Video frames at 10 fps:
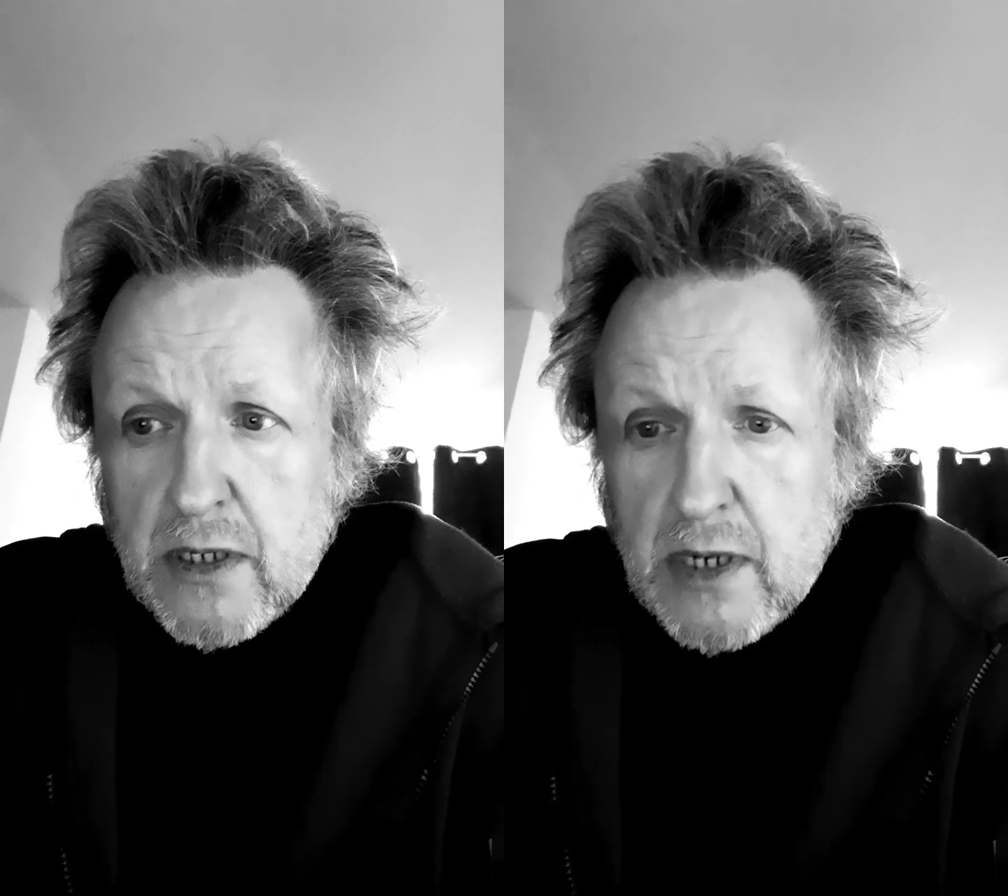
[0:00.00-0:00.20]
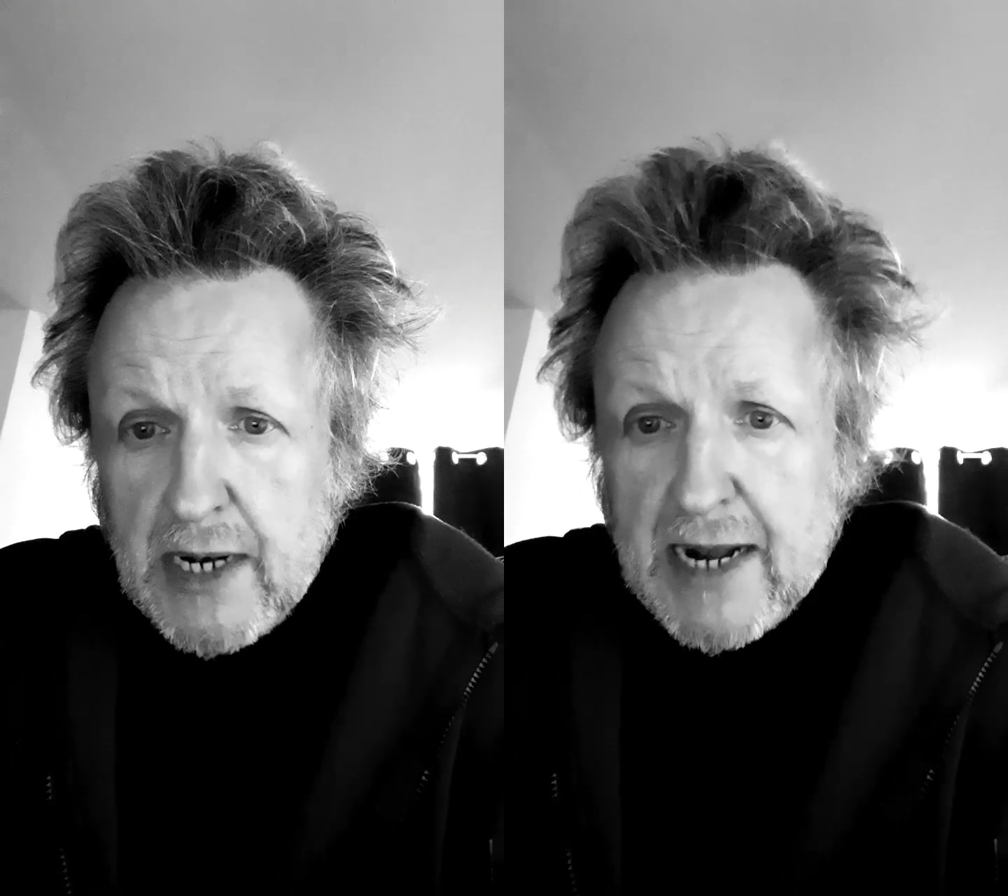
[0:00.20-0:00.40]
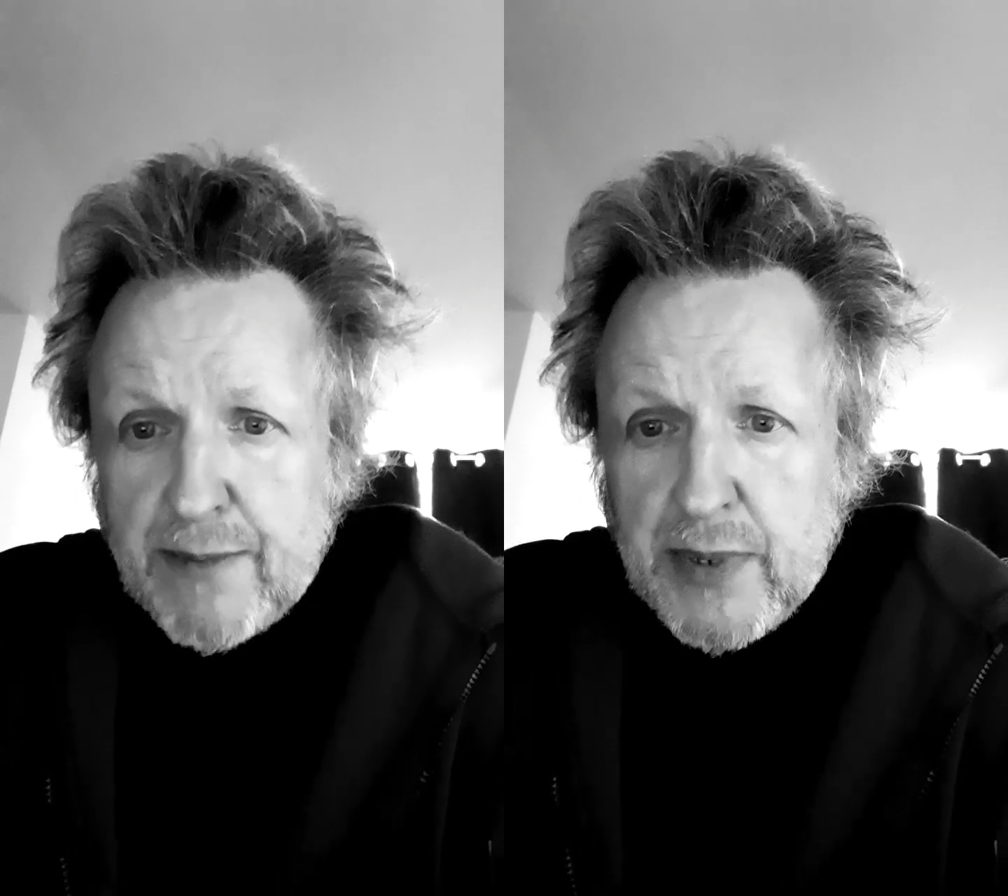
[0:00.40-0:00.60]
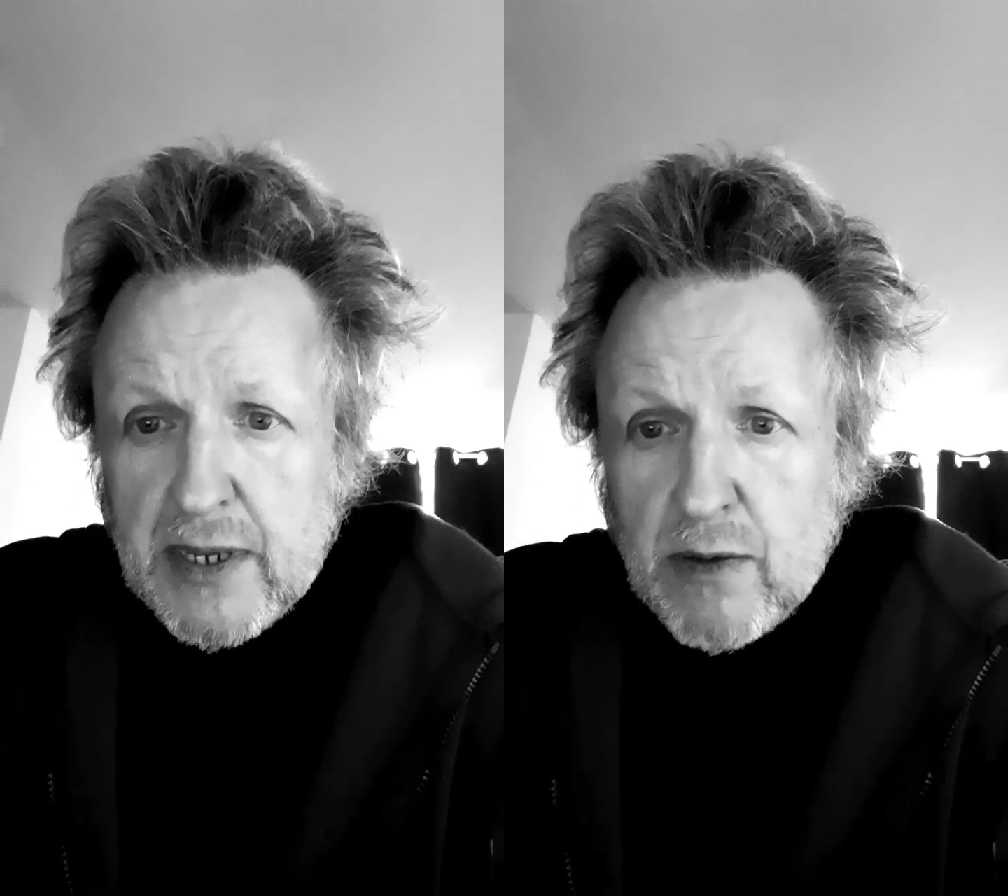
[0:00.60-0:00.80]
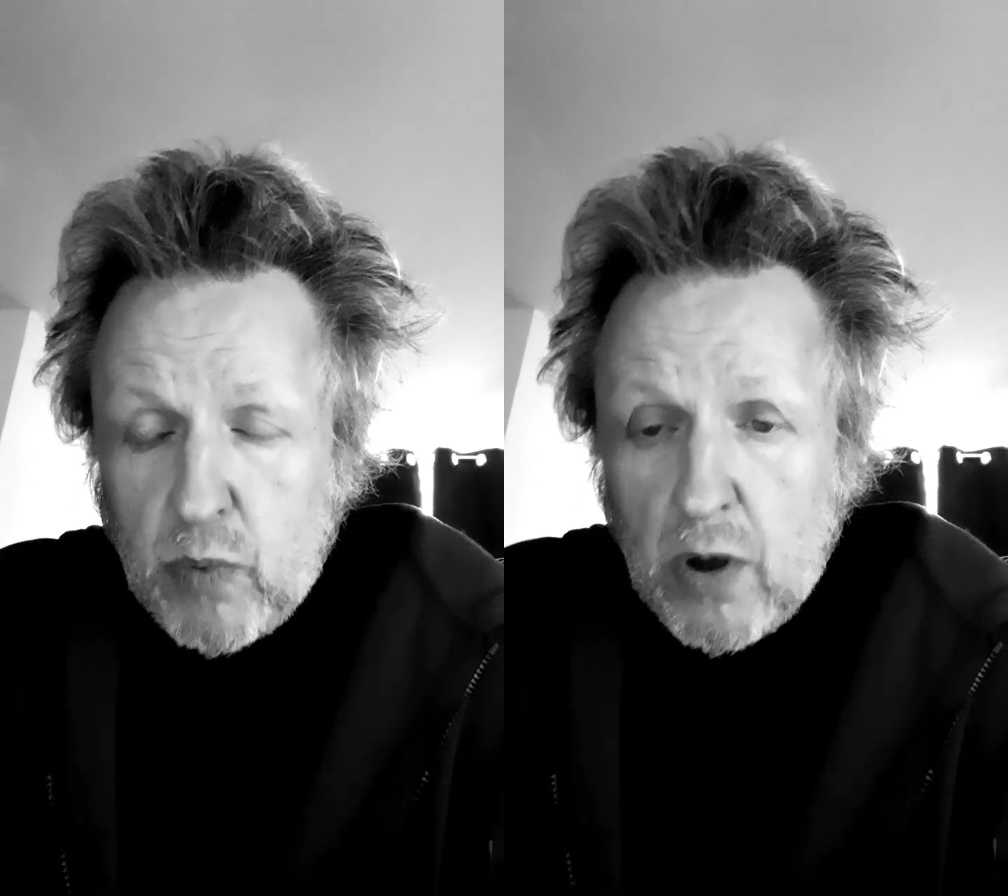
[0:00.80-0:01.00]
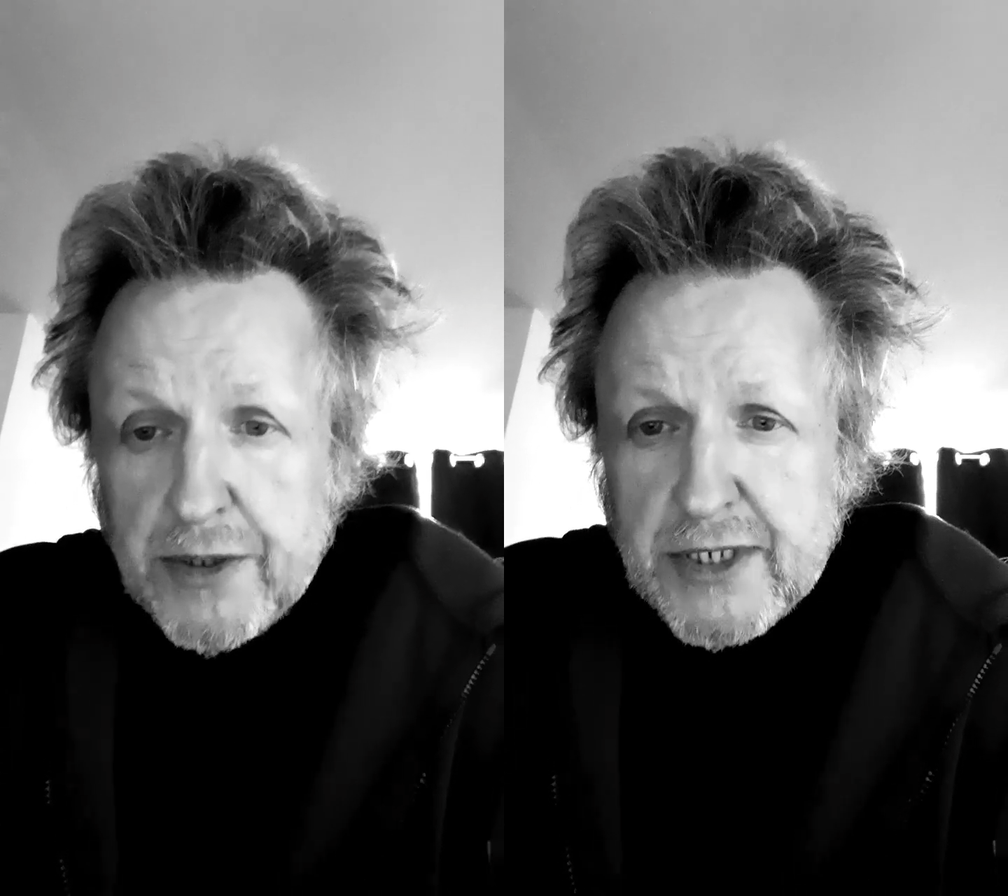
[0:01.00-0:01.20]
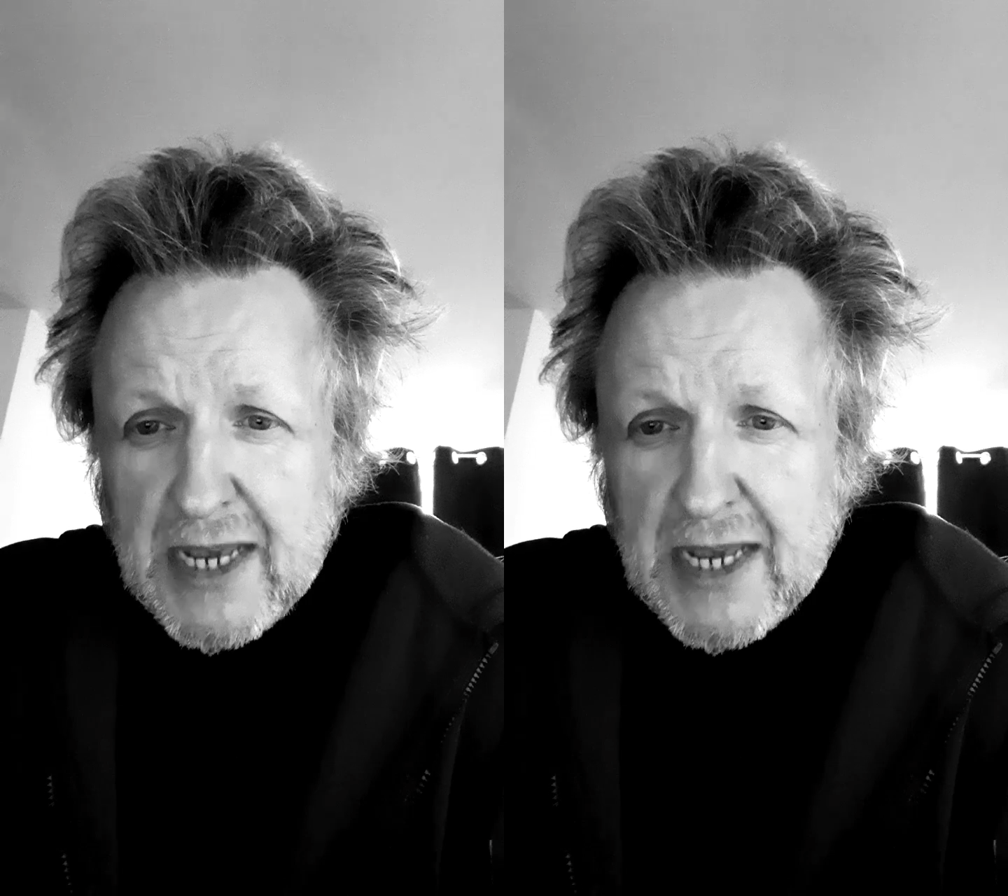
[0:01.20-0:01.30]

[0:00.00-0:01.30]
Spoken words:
Letby was